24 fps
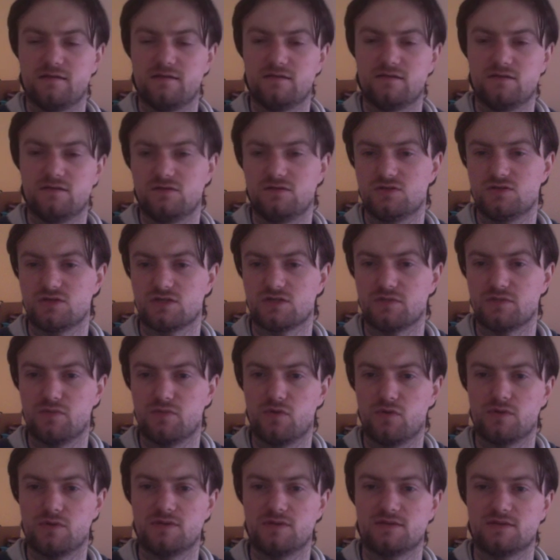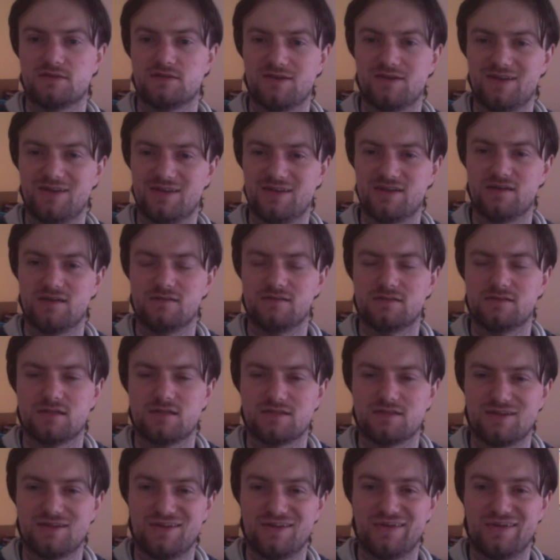Just support the site, guys.
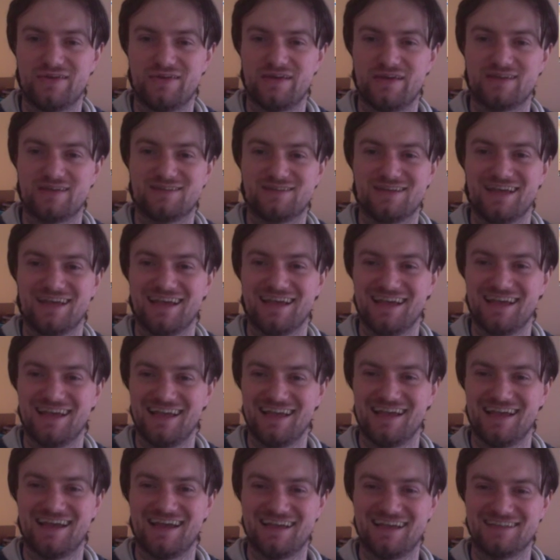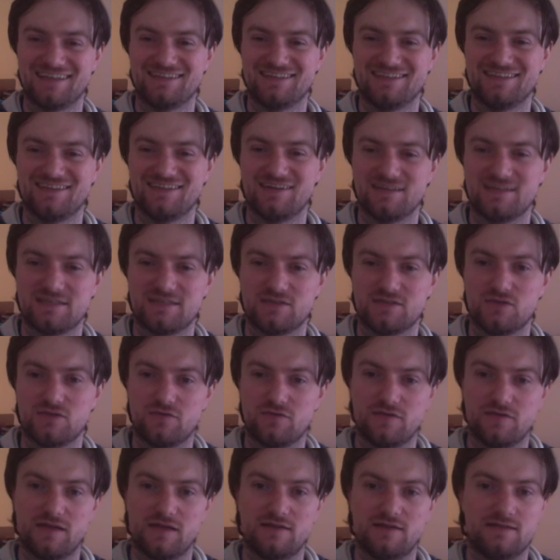That's all I ask you guys, and don't
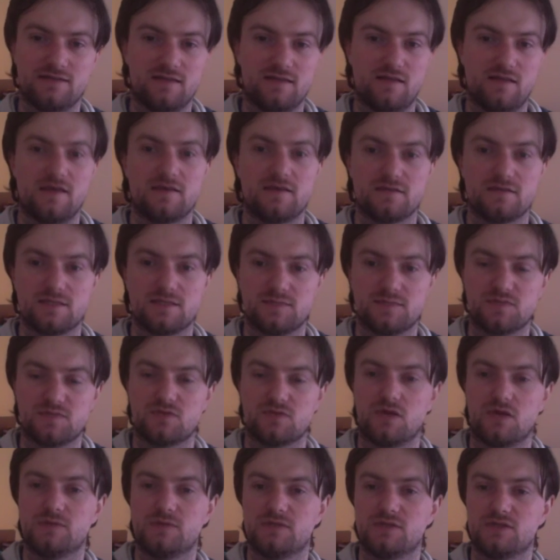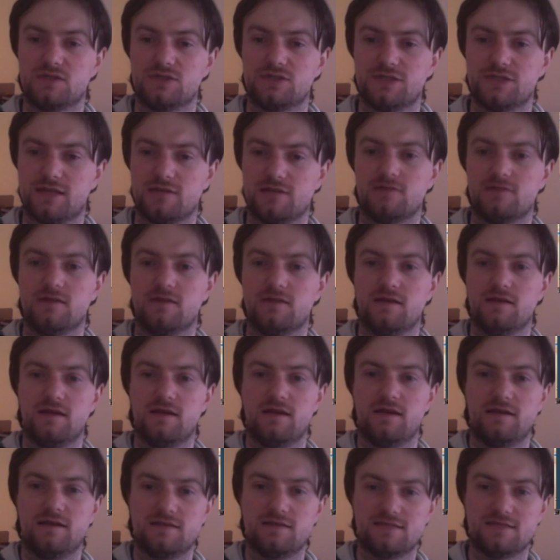forget to like and subscribe to the channel.
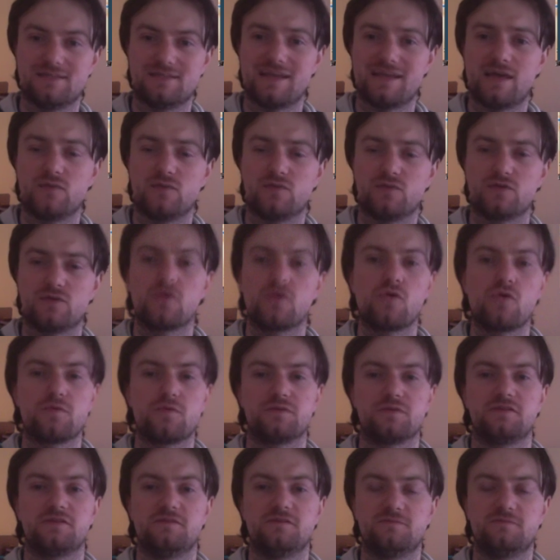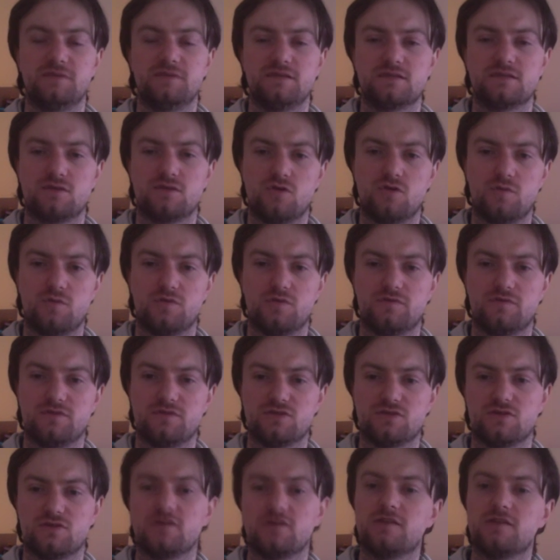This is Dan with the Corporate DP, so I hope you've
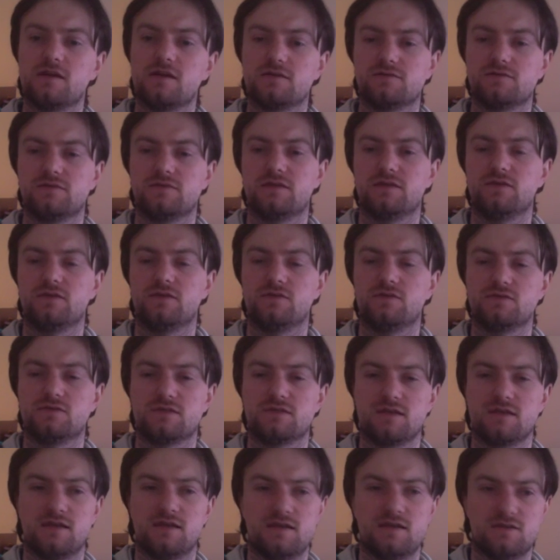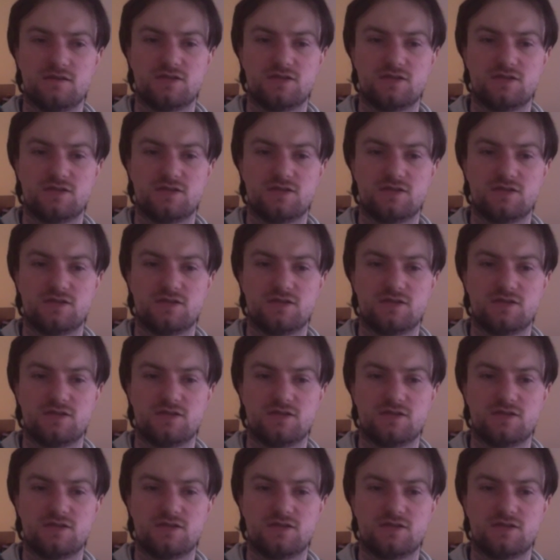enjoyed that videos.